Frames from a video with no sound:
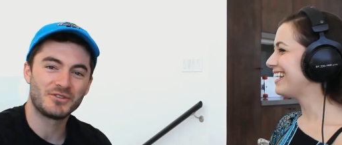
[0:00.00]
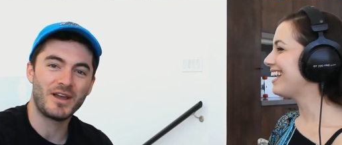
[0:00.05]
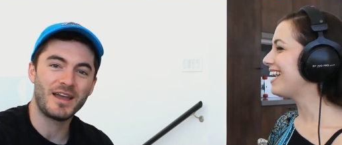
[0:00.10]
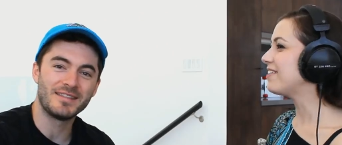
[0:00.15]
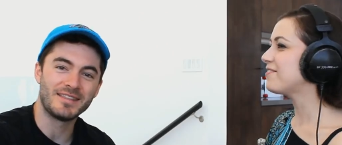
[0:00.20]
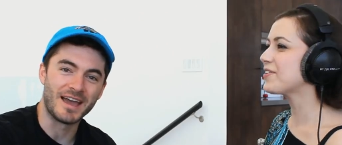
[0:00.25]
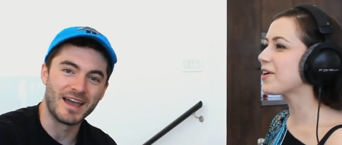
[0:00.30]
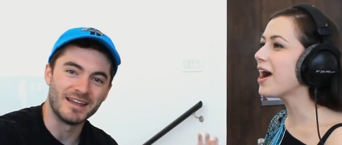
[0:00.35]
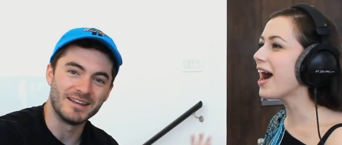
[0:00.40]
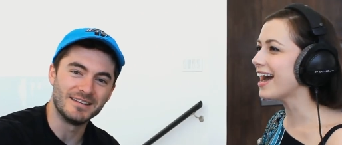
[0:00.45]

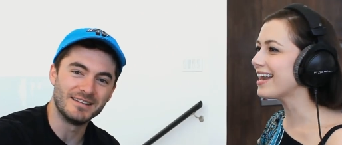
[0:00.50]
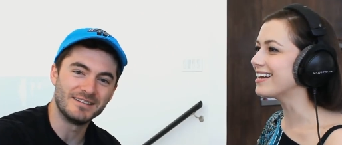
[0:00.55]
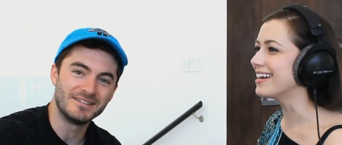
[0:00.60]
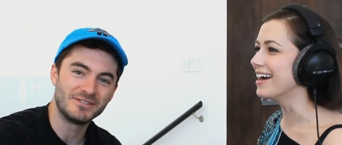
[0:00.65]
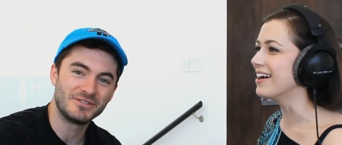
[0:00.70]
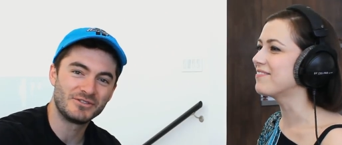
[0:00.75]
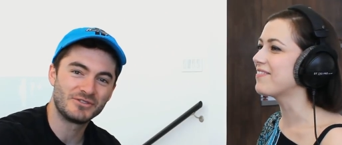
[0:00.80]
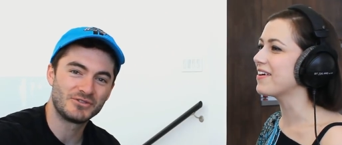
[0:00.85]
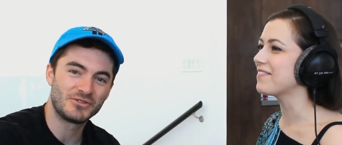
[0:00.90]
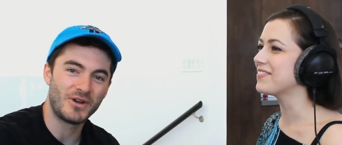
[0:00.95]
Speaker 1: Try that. If you're hot
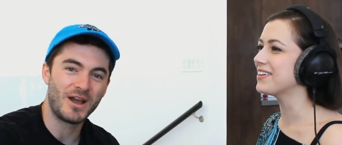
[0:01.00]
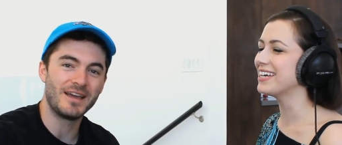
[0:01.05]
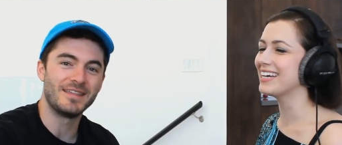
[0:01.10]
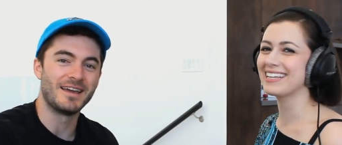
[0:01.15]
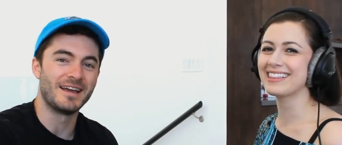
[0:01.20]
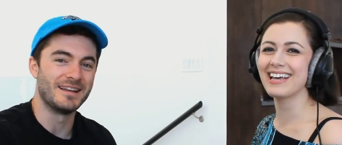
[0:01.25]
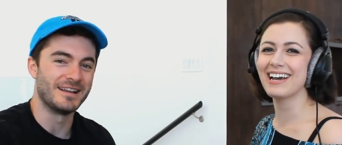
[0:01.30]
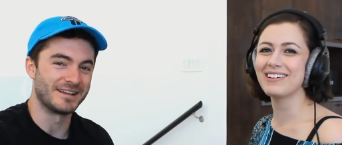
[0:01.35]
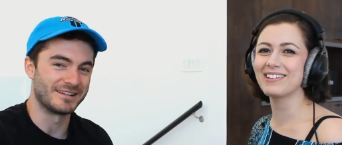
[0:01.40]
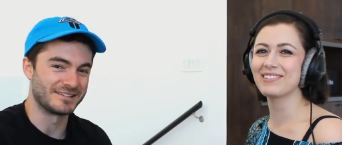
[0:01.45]
enough, I feel
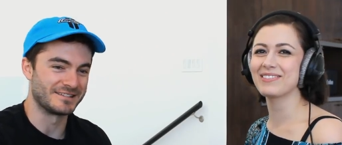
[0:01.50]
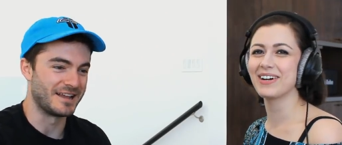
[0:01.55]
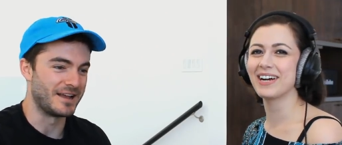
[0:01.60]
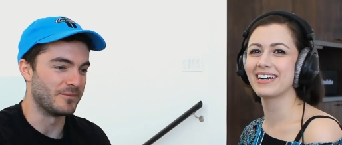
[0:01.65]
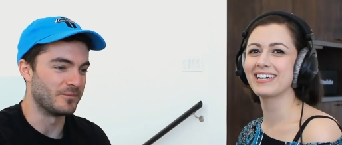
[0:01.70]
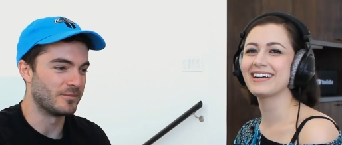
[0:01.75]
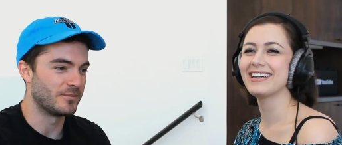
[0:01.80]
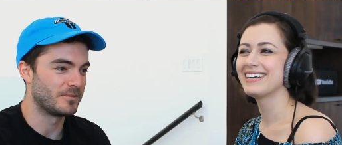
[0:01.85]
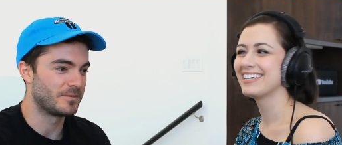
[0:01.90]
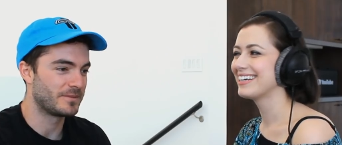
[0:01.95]
like
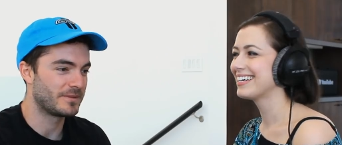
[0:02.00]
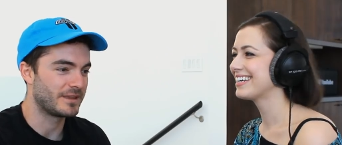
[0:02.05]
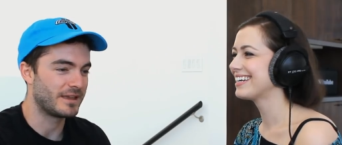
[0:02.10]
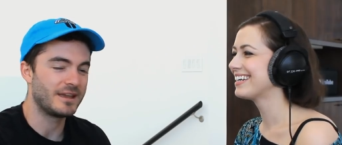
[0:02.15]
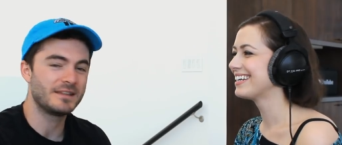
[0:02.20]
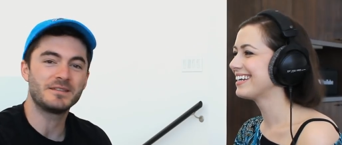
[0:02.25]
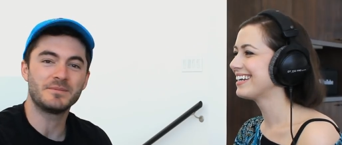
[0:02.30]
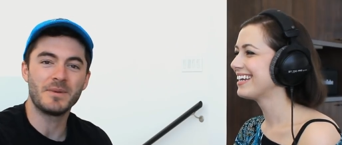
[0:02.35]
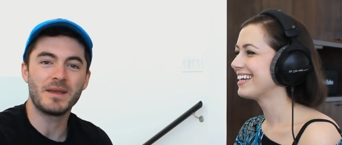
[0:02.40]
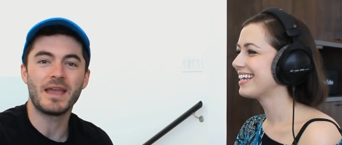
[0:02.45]
that would
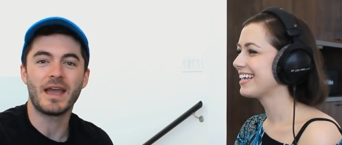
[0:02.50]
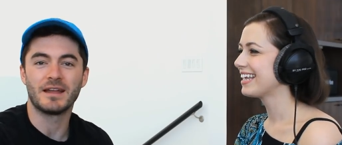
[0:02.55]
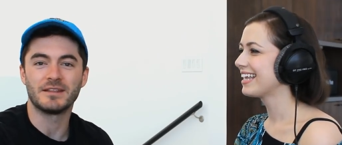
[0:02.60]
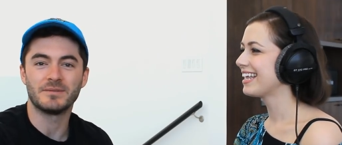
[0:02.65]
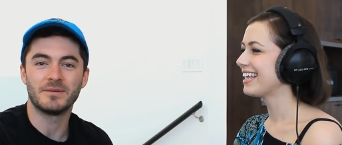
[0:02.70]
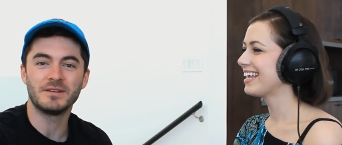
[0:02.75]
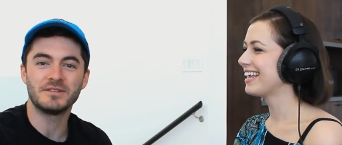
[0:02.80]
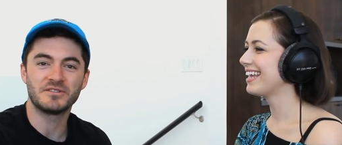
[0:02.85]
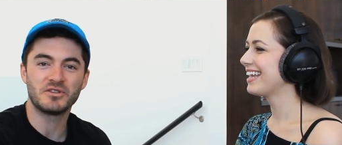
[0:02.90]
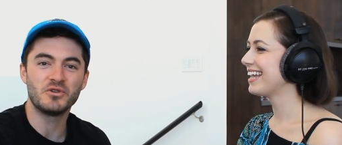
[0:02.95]
work. It
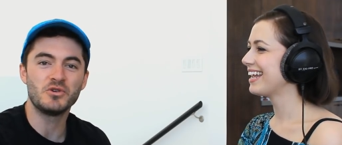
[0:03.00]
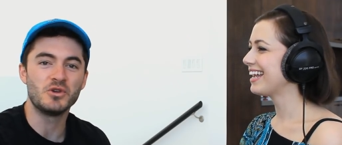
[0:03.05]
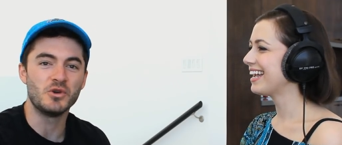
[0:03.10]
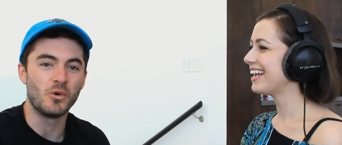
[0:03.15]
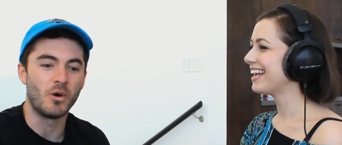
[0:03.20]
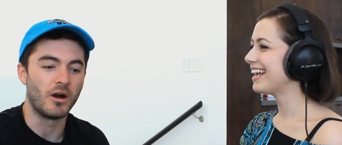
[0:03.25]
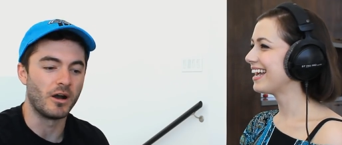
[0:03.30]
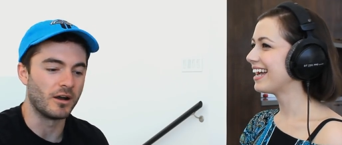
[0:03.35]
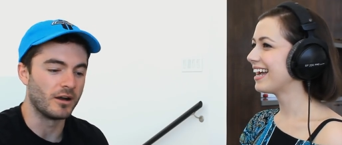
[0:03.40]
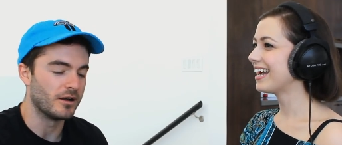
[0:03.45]
depends who
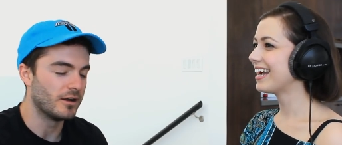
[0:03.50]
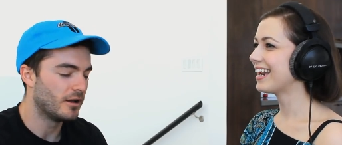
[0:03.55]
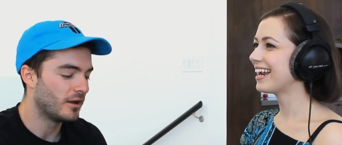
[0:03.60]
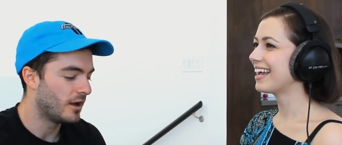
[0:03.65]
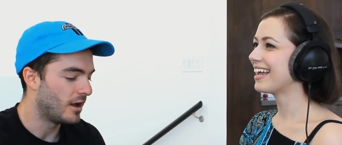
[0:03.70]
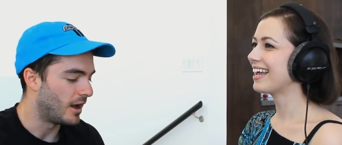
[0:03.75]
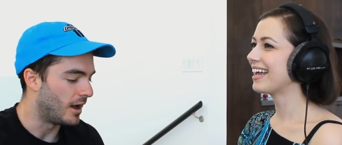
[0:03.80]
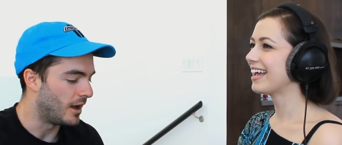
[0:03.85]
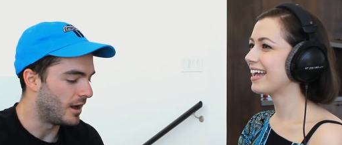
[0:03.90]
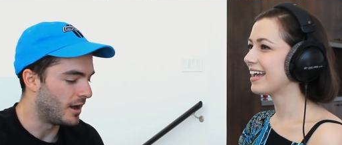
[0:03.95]
you are.
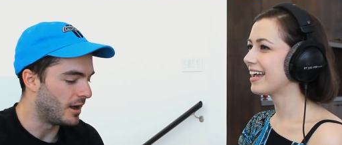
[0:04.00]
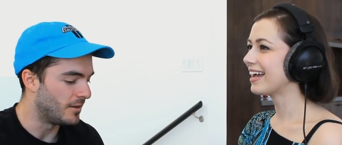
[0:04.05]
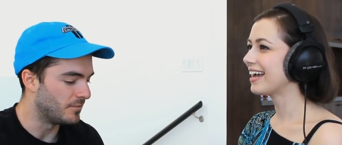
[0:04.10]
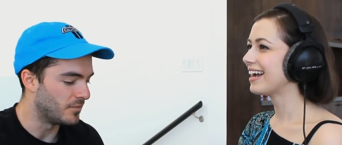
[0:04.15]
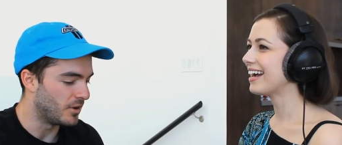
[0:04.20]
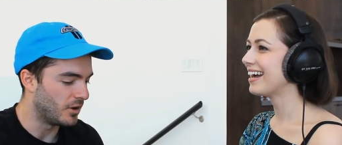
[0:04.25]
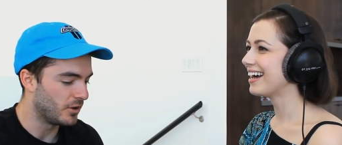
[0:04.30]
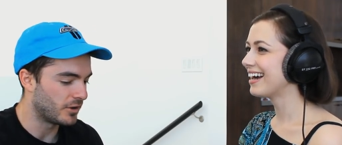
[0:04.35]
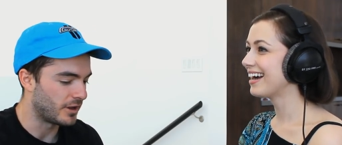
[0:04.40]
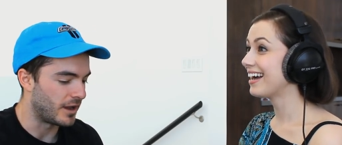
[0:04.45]

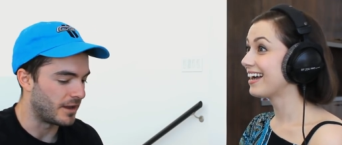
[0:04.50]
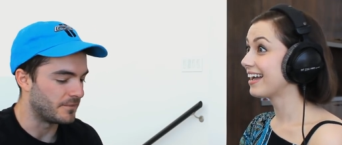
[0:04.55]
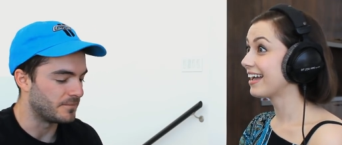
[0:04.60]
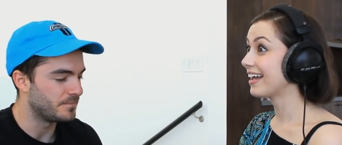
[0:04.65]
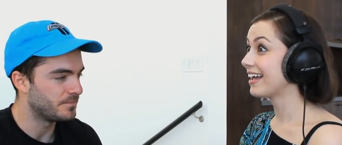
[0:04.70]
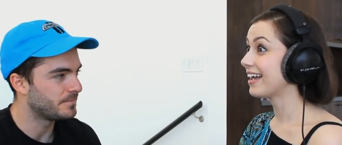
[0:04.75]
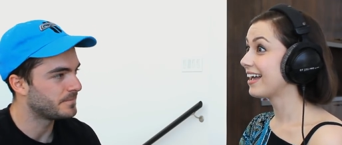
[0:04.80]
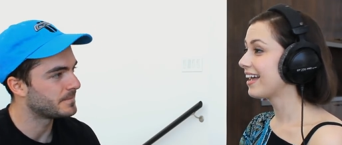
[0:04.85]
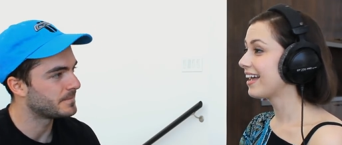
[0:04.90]
Okay.